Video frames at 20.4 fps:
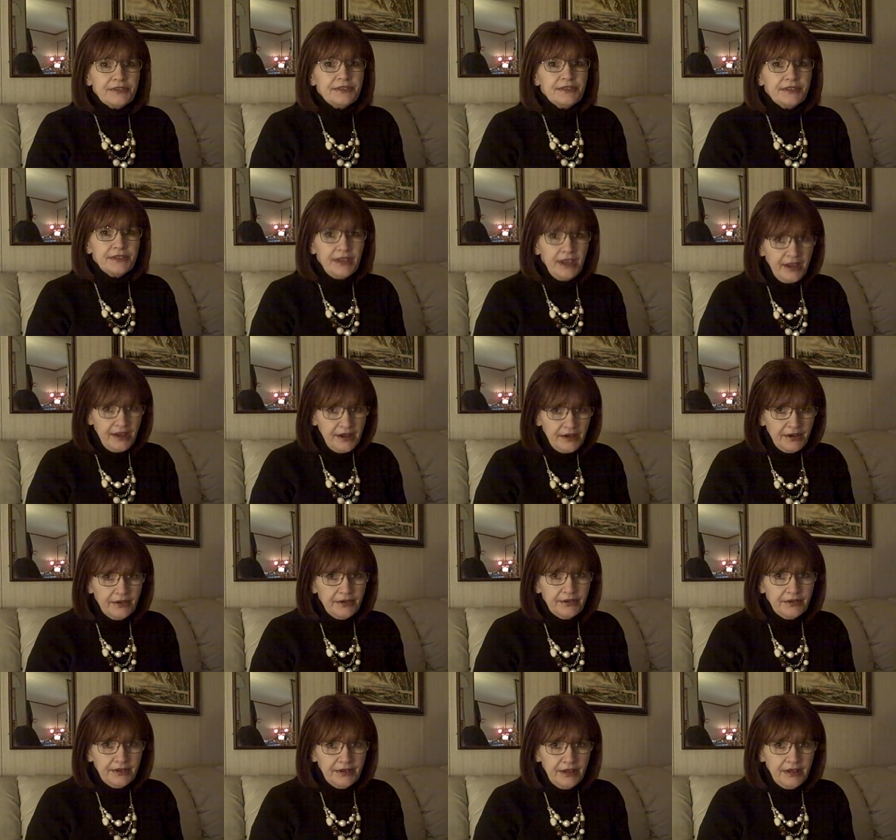
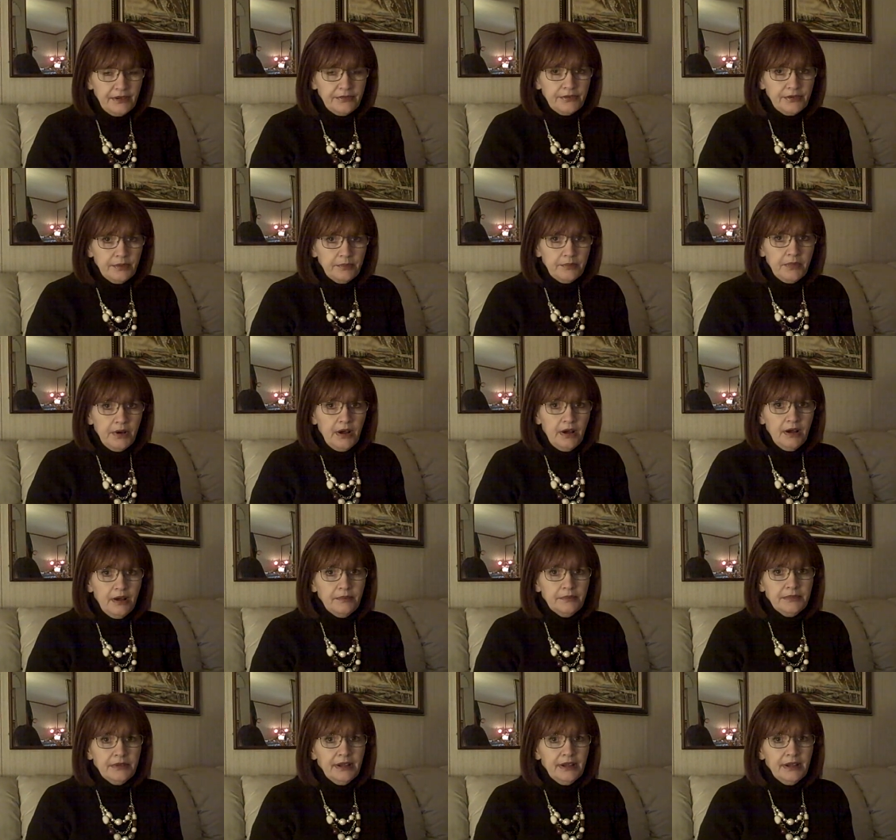scared of her mom.